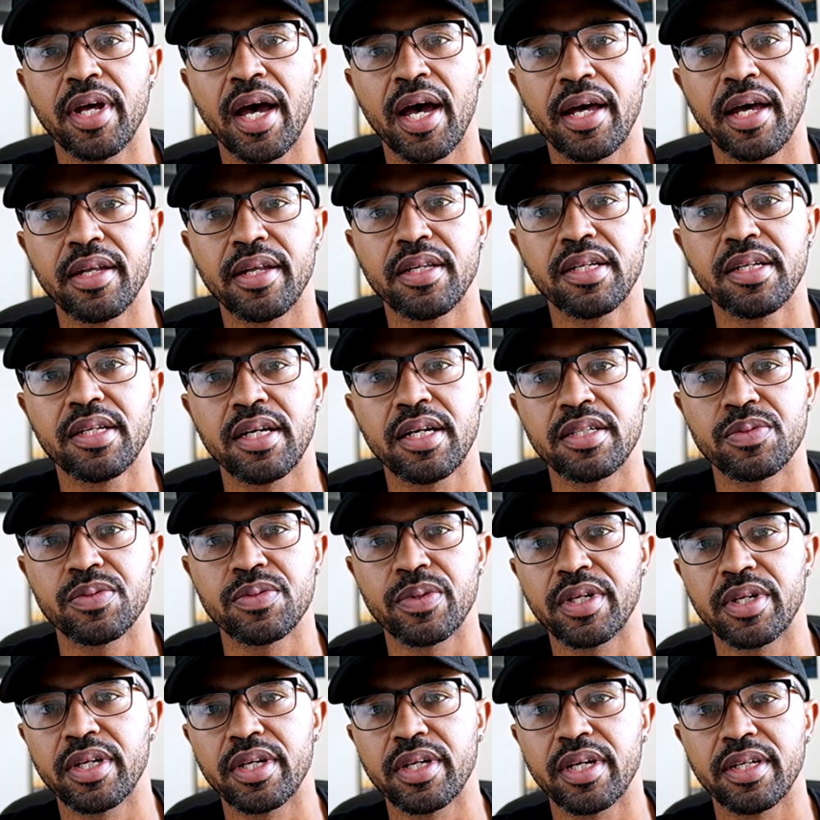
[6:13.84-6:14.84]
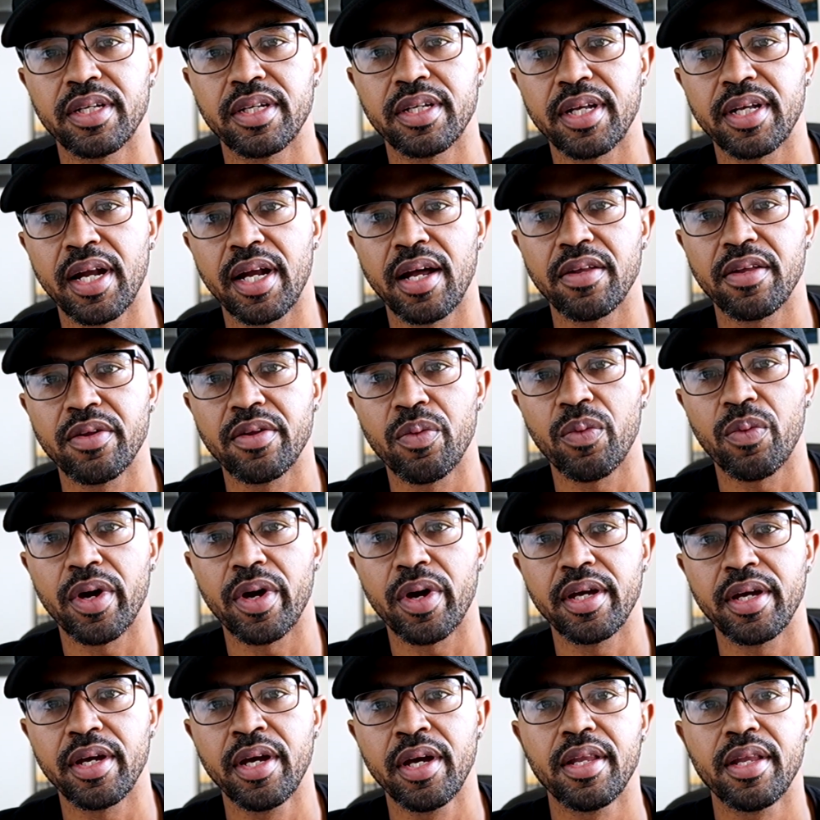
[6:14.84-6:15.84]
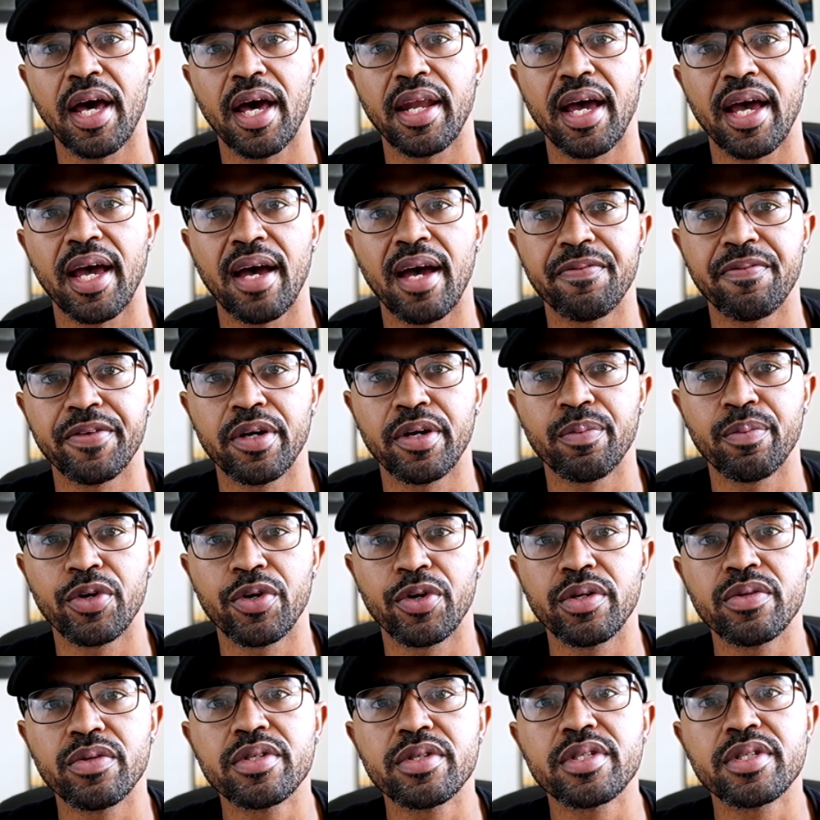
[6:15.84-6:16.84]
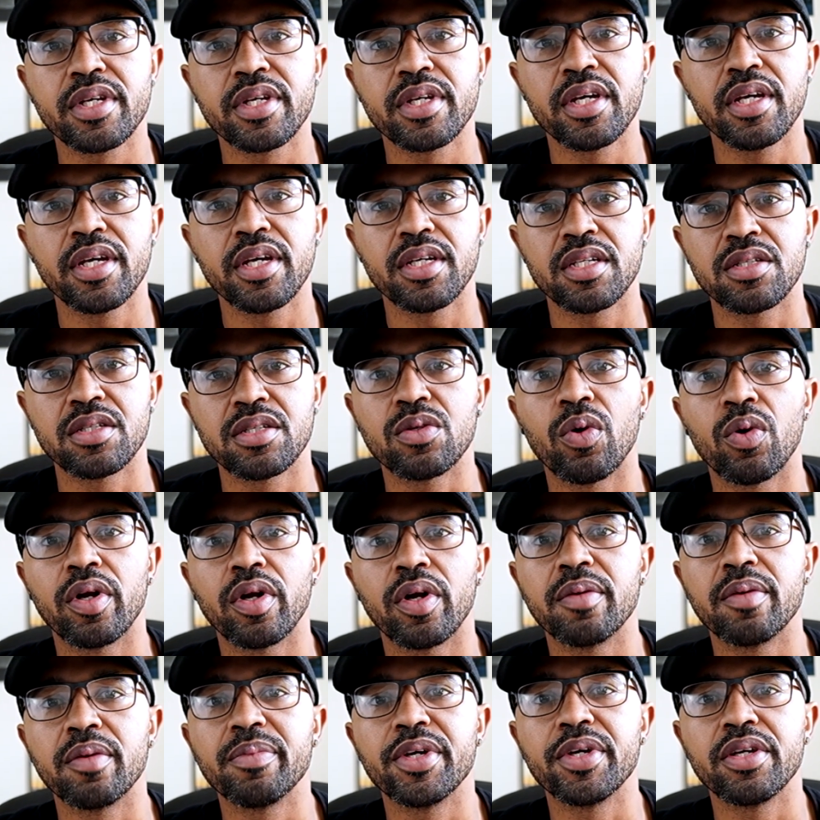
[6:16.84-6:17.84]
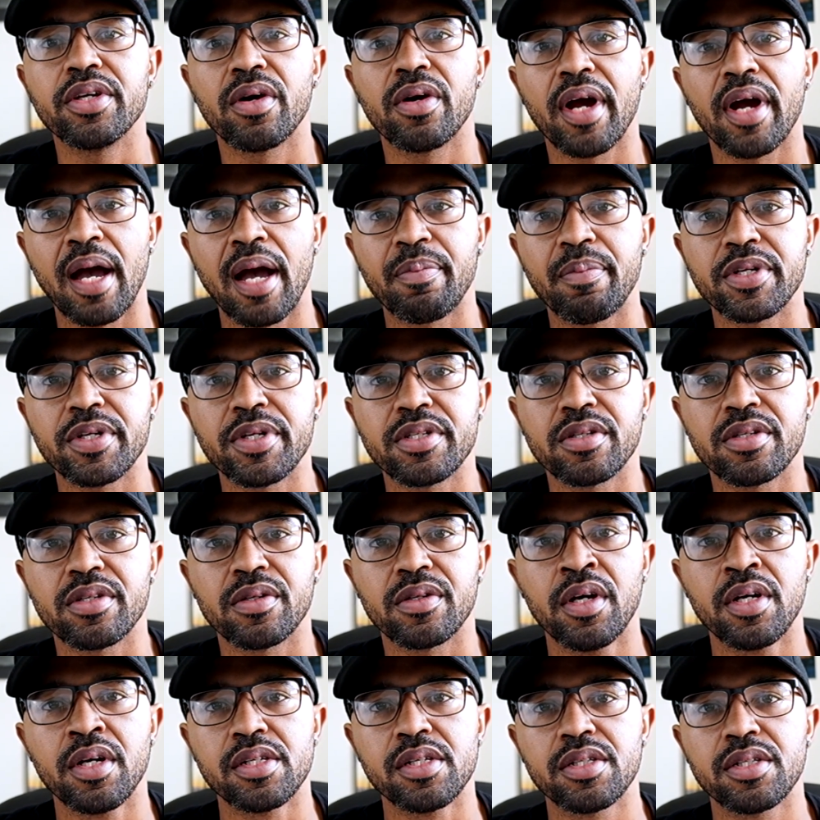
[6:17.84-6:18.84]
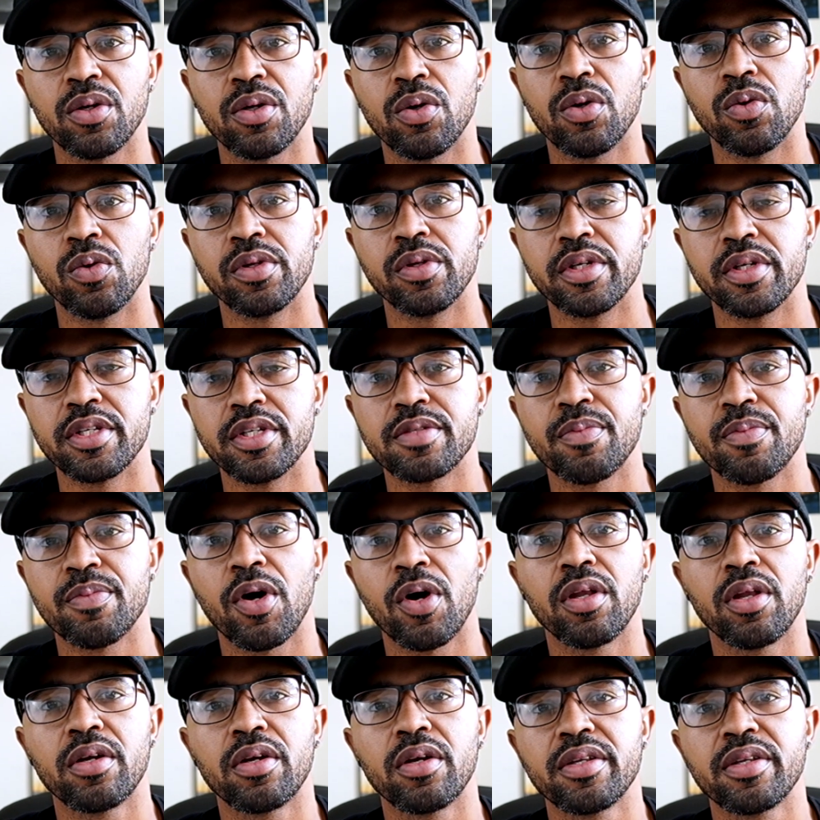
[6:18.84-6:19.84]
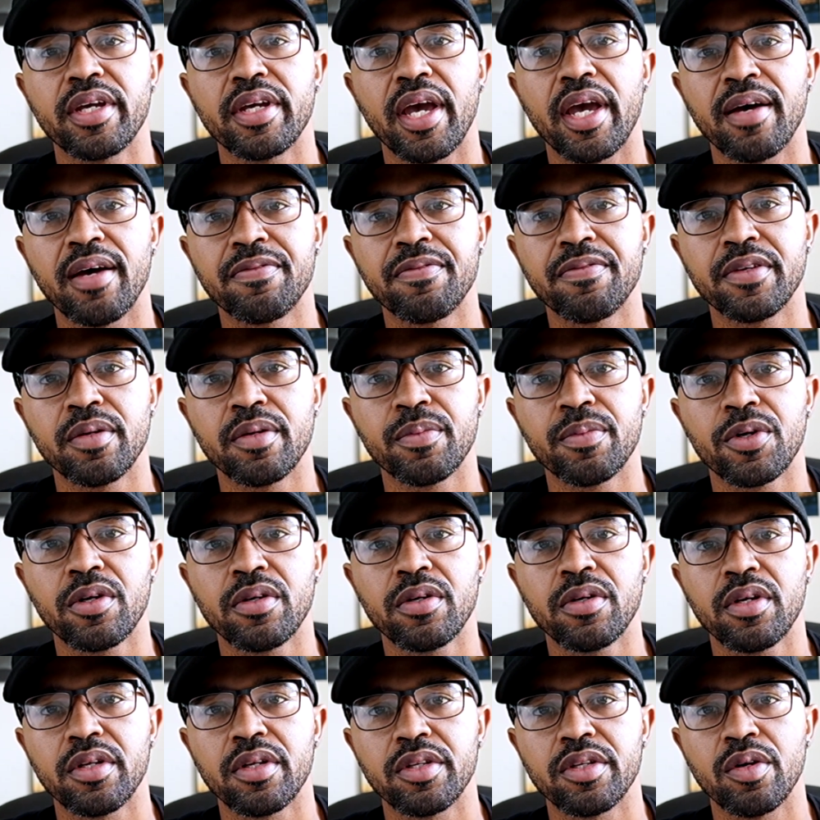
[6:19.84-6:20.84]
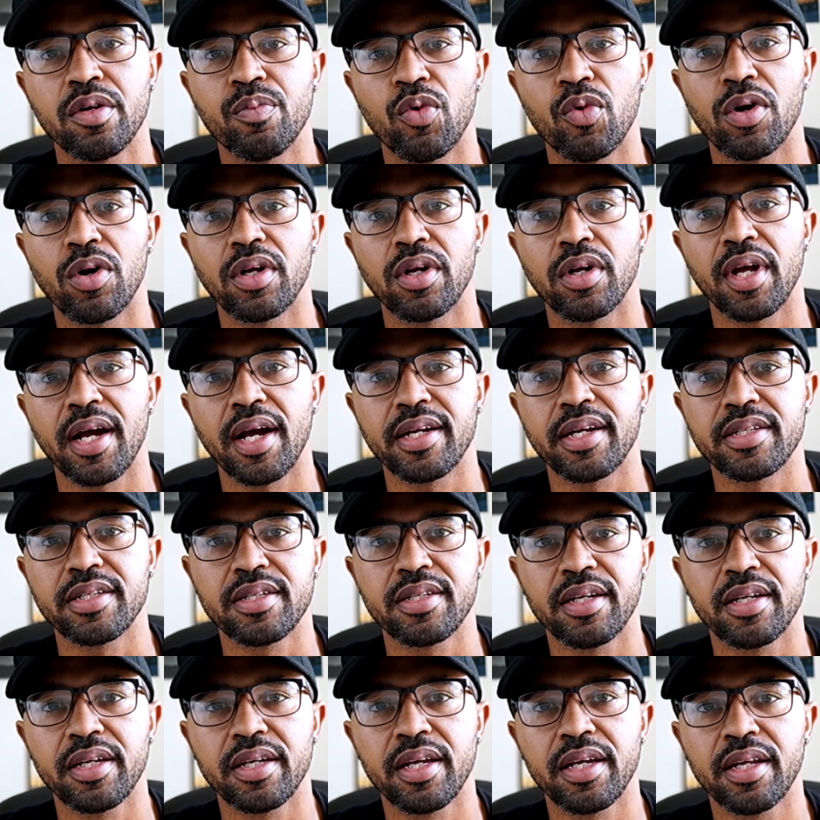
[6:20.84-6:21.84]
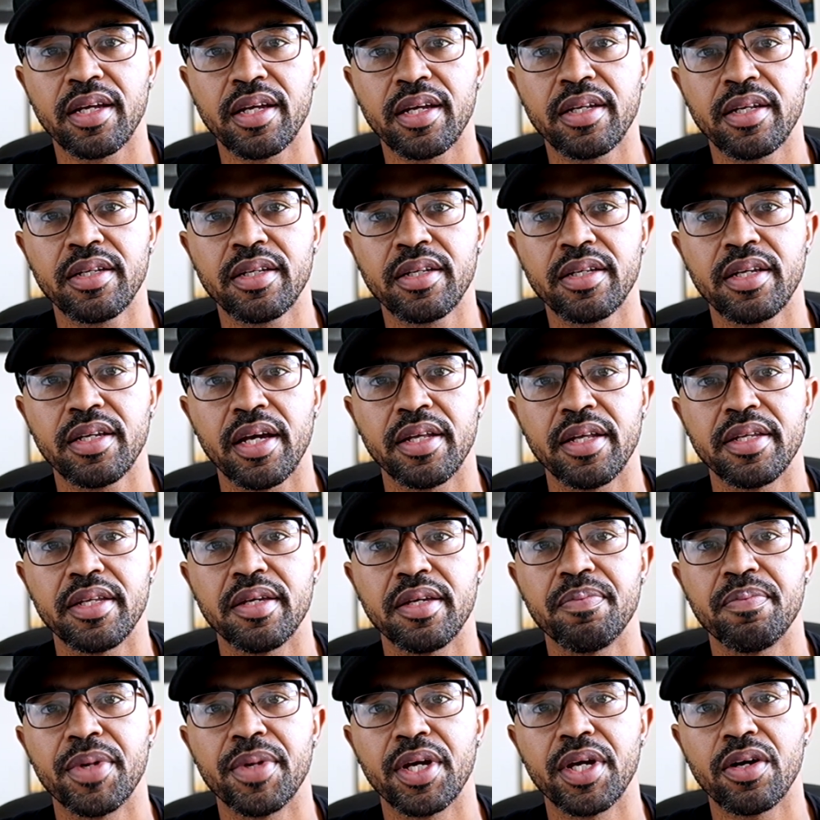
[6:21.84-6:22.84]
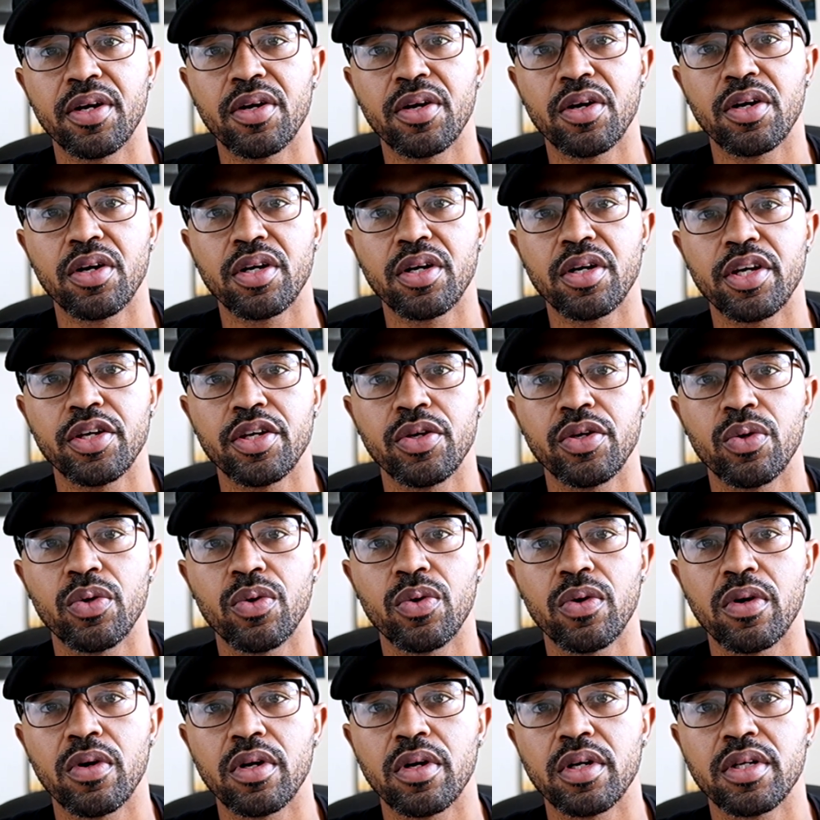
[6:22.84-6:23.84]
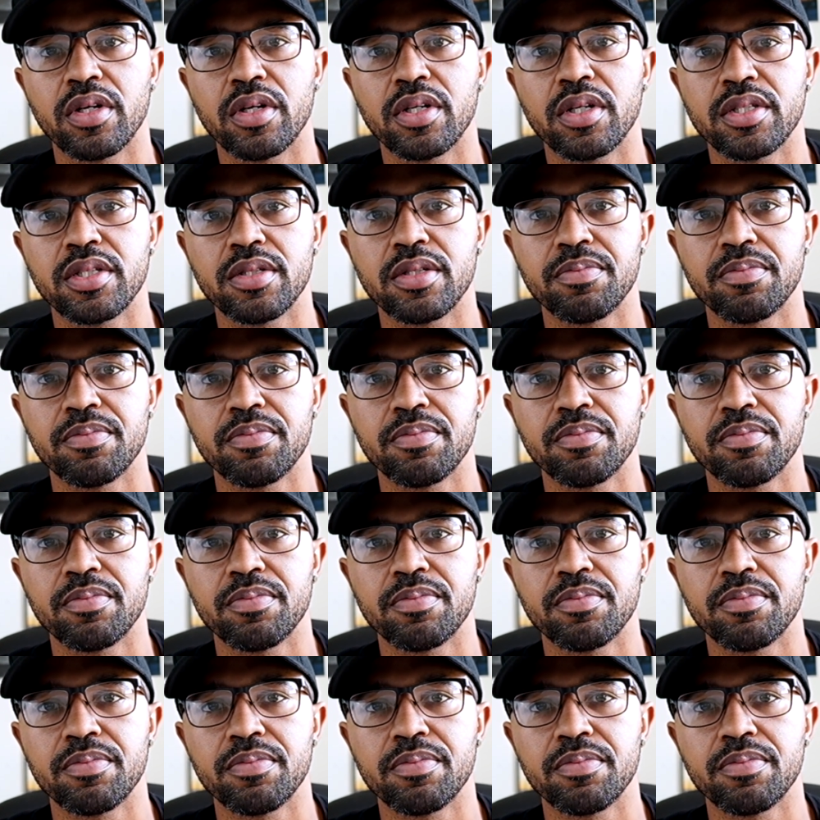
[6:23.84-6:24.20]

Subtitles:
that. I just wanted to get that out of the way. That f number you see is going to be your aperture. So the smaller the f number, the more light is going to get in, and the bigger your